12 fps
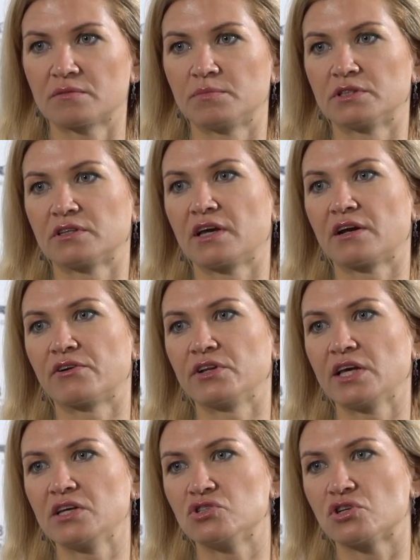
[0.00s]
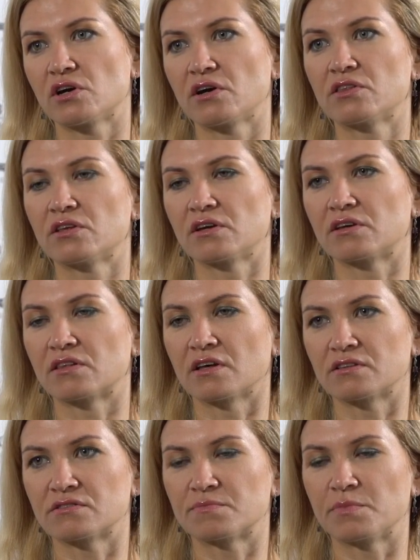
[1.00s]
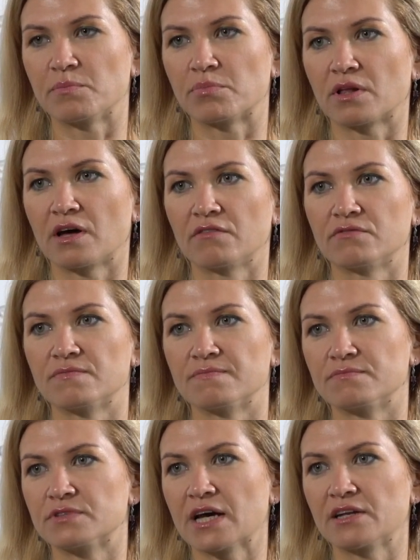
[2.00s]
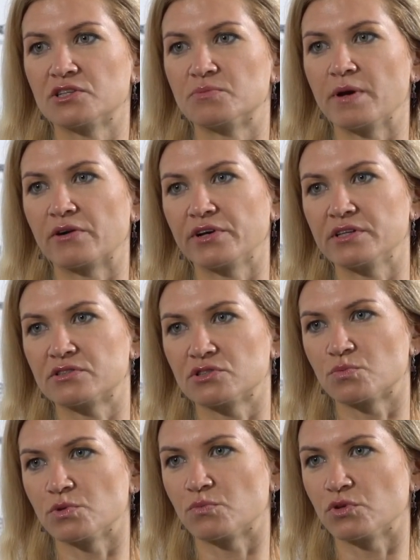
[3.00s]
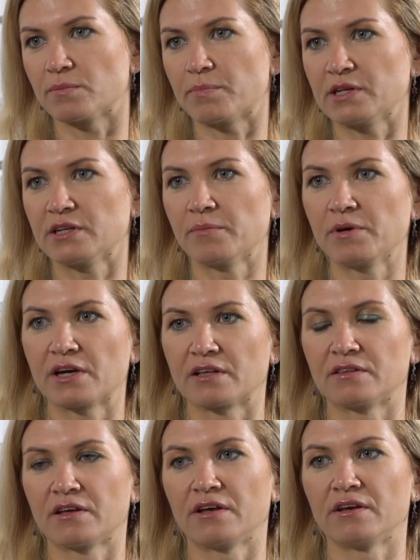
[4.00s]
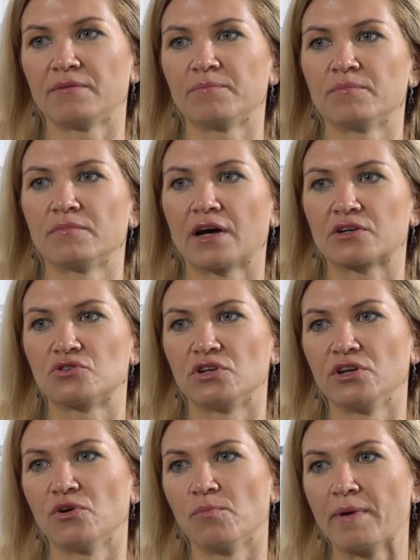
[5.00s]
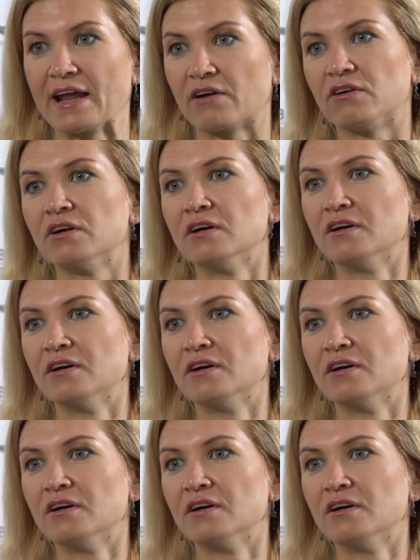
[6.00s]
But here in Asia, I think that people have sad experiences with the pandemic, and they actually know better